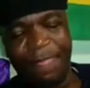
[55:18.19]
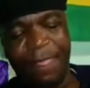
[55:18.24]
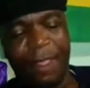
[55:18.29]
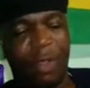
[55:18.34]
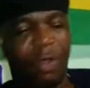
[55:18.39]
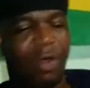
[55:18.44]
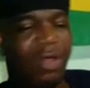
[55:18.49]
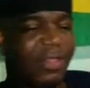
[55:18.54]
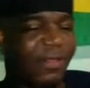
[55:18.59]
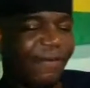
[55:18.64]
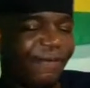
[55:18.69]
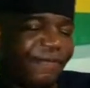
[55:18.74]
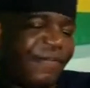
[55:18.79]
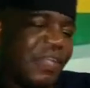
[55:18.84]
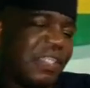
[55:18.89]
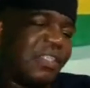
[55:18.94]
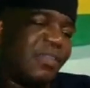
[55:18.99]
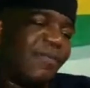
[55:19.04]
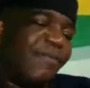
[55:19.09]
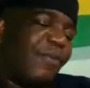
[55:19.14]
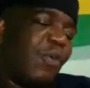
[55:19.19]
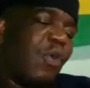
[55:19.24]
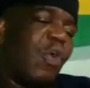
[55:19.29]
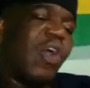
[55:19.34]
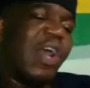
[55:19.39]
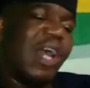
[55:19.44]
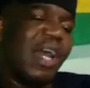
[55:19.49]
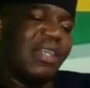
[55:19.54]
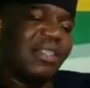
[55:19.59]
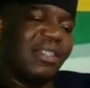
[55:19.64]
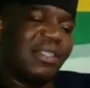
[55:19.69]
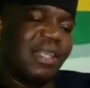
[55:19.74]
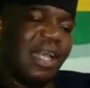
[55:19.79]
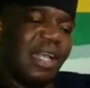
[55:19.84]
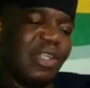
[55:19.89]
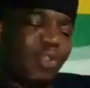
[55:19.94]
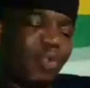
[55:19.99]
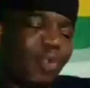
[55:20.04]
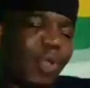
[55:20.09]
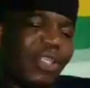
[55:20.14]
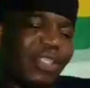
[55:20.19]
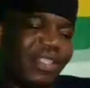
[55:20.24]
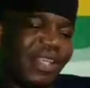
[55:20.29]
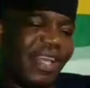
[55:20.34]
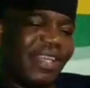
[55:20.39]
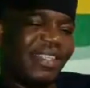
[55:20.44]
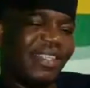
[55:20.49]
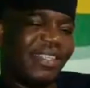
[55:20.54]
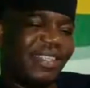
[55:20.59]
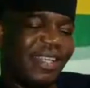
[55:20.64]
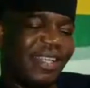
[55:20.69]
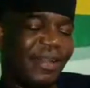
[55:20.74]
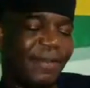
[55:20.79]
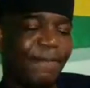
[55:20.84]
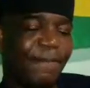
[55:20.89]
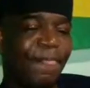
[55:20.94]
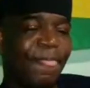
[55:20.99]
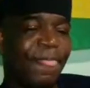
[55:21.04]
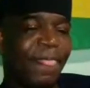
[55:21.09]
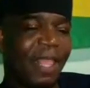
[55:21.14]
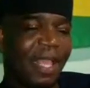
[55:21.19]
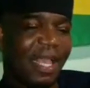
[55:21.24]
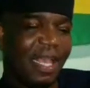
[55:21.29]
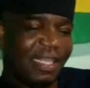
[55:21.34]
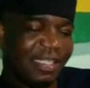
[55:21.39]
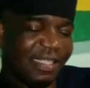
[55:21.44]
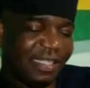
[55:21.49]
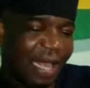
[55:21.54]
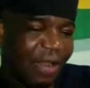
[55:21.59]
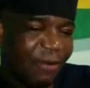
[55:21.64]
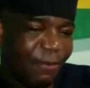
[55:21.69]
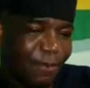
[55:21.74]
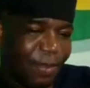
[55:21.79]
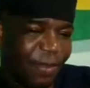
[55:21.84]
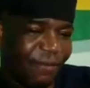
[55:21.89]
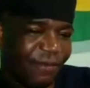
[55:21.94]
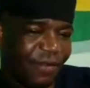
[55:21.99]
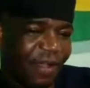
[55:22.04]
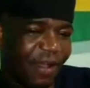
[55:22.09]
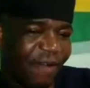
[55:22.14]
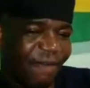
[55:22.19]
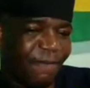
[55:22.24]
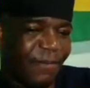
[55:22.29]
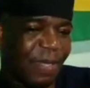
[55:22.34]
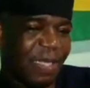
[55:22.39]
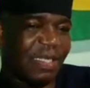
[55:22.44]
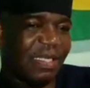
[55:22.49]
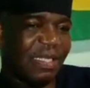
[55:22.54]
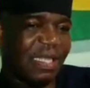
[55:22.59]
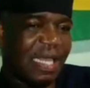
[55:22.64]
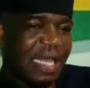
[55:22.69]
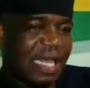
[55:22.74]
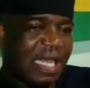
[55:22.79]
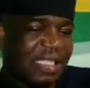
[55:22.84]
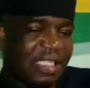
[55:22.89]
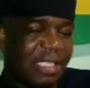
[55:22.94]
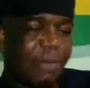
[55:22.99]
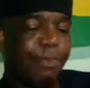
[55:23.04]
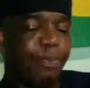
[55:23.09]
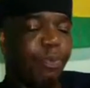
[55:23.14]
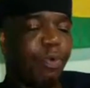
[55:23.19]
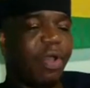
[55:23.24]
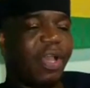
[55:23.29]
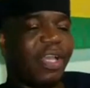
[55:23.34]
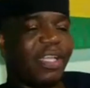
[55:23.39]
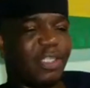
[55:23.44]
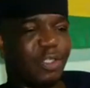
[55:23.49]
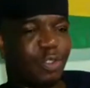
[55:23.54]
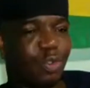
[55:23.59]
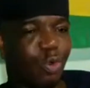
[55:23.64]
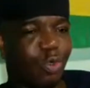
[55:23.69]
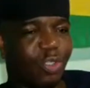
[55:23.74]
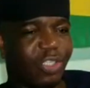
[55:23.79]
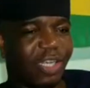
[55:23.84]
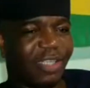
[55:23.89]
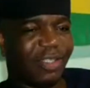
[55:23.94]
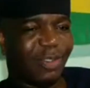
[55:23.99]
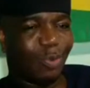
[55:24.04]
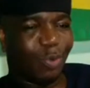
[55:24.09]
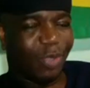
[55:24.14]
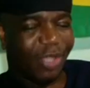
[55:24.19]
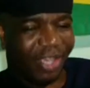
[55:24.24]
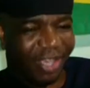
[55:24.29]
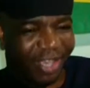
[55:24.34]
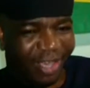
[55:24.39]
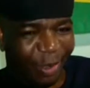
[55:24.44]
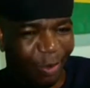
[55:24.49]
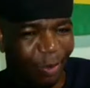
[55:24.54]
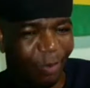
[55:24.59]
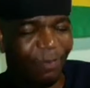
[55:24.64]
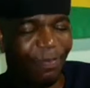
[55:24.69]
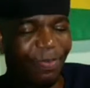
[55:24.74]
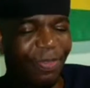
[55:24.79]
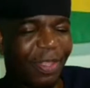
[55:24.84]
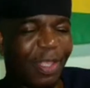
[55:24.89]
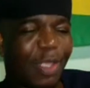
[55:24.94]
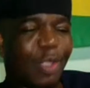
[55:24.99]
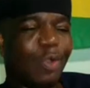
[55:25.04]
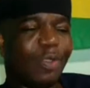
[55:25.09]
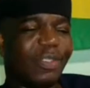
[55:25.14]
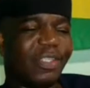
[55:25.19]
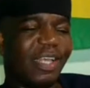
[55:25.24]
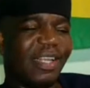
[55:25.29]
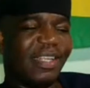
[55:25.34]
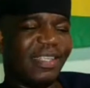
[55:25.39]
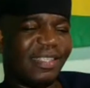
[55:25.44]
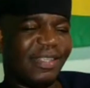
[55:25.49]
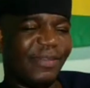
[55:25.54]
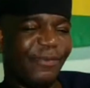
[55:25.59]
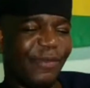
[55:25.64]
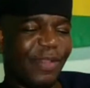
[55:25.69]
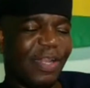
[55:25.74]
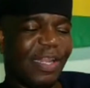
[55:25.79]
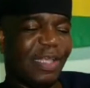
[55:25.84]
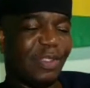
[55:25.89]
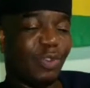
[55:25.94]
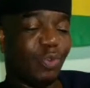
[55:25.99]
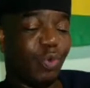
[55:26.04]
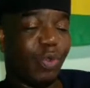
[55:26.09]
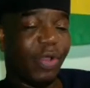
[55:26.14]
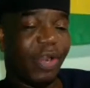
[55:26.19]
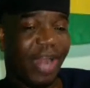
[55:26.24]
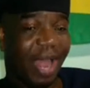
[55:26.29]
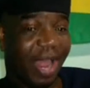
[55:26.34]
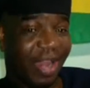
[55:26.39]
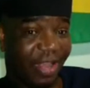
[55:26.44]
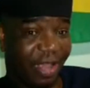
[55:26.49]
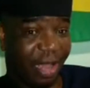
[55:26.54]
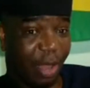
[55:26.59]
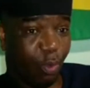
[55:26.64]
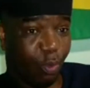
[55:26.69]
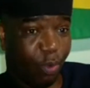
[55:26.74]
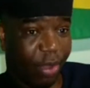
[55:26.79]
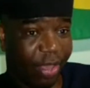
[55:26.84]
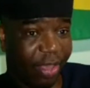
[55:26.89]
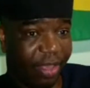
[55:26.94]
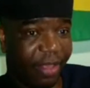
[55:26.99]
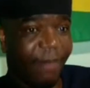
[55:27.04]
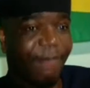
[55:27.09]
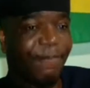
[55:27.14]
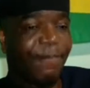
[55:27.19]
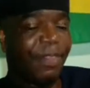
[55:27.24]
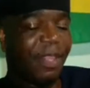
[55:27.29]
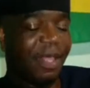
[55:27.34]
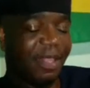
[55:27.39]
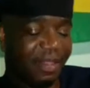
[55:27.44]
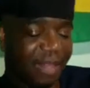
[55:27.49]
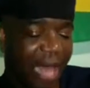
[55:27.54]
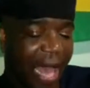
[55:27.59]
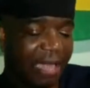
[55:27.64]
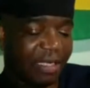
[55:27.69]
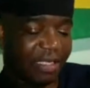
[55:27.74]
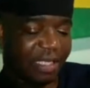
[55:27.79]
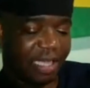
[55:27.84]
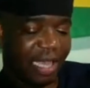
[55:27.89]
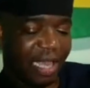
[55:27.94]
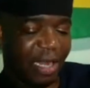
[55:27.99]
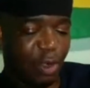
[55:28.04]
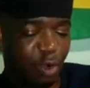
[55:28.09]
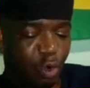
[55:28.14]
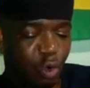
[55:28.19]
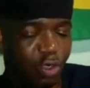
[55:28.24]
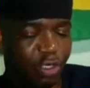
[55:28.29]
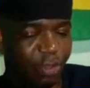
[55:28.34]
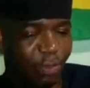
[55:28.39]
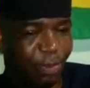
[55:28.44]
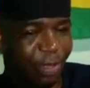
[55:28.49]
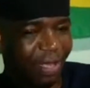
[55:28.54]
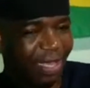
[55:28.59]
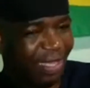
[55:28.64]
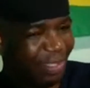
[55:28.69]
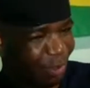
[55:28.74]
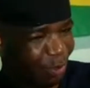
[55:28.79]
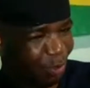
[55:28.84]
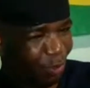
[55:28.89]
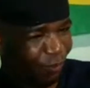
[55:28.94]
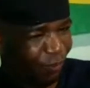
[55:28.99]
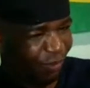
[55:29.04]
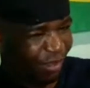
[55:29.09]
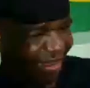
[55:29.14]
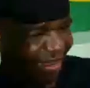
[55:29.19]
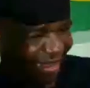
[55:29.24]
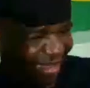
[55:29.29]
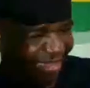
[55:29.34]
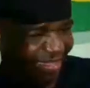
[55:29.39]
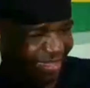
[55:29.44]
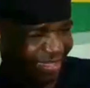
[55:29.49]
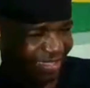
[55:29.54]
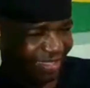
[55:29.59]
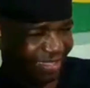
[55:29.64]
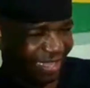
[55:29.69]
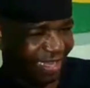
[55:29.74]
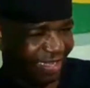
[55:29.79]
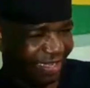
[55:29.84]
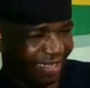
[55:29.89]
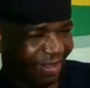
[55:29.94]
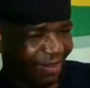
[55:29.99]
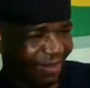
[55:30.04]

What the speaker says: On the 1st of August 2018, ZANU-PF government deployed soldiers to kill innocent civilians who were running away. That cannot be a sovereign state.